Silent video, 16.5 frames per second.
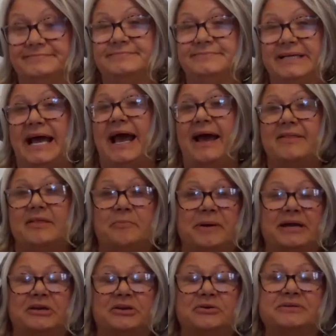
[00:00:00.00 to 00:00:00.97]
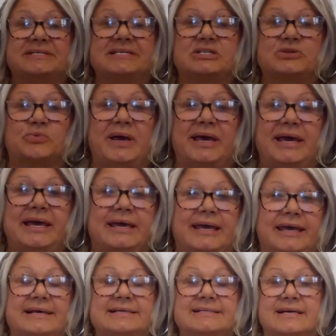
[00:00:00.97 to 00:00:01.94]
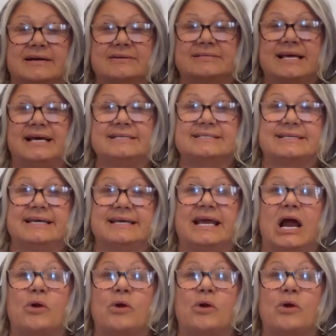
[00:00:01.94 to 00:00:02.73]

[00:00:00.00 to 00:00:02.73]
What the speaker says: Yeah, the big news this week is our testing,